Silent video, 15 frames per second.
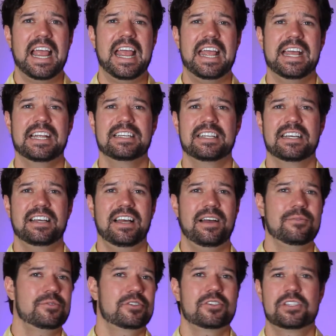And
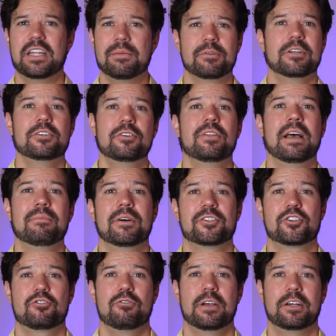I was just able to do that
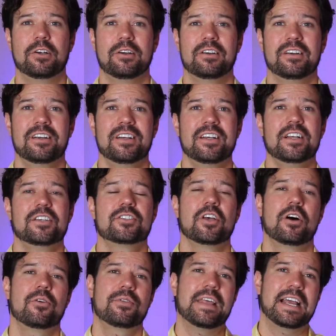much quicker.
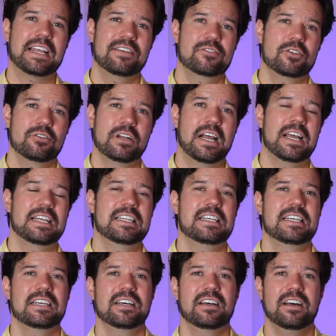So that gives you an
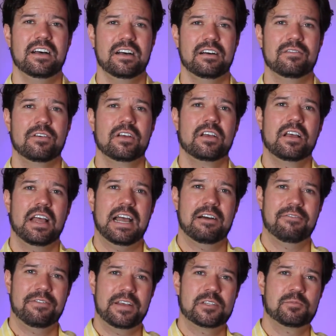idea of how
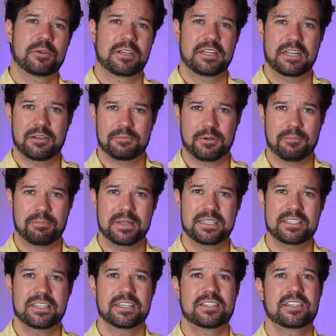Facebook can help your
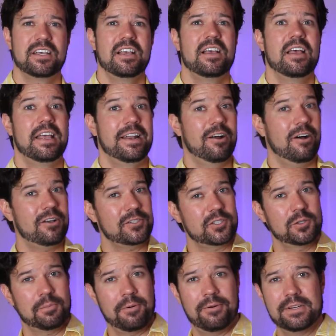business. It
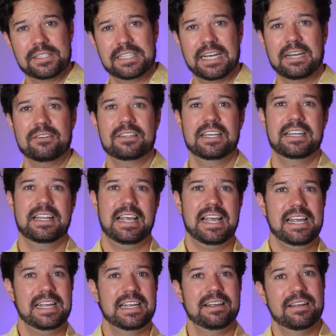also points out that,
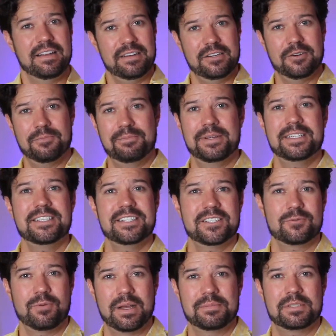hey, your
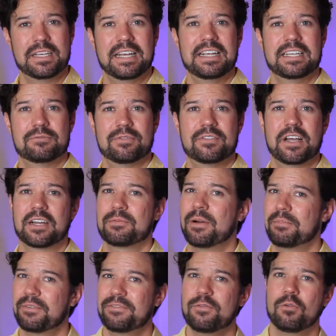business website, as we've talked
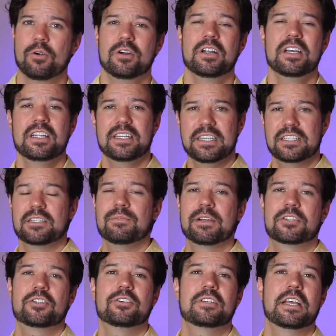about before, needs to
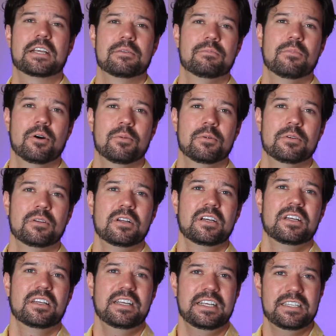make sure you're taking mobile
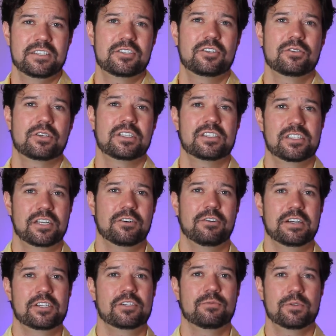into
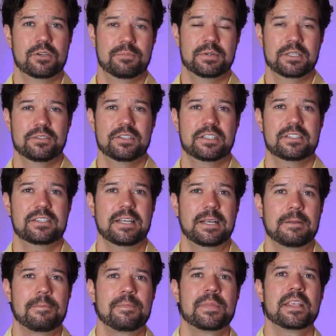consideration when you're building this thing.